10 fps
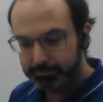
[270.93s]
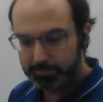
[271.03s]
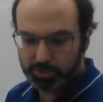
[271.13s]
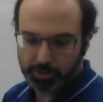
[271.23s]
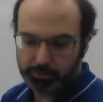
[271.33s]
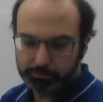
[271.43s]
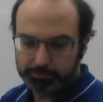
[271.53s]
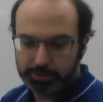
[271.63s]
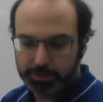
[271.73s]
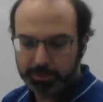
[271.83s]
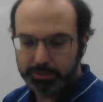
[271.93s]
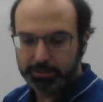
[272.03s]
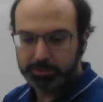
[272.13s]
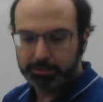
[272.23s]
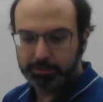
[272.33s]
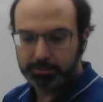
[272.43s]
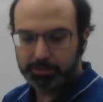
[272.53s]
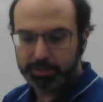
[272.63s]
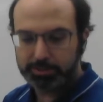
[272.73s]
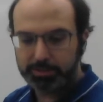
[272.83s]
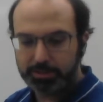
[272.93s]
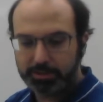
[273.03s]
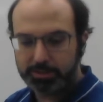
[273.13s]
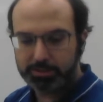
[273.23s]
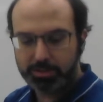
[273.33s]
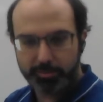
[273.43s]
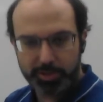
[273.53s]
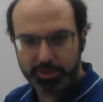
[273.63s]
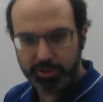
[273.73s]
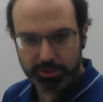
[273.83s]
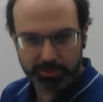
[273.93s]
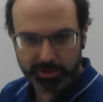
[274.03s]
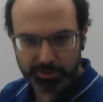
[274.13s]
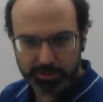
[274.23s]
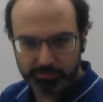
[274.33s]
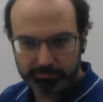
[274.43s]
So, let's start by changing the direction.